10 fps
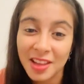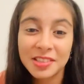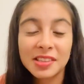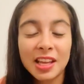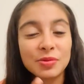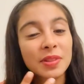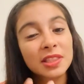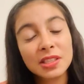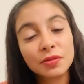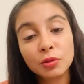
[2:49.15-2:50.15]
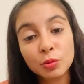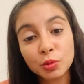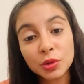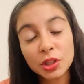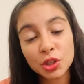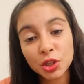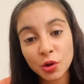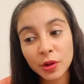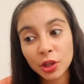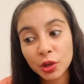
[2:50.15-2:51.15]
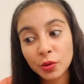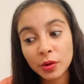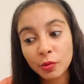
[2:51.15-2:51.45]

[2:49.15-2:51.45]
So that's what this full moon is showing you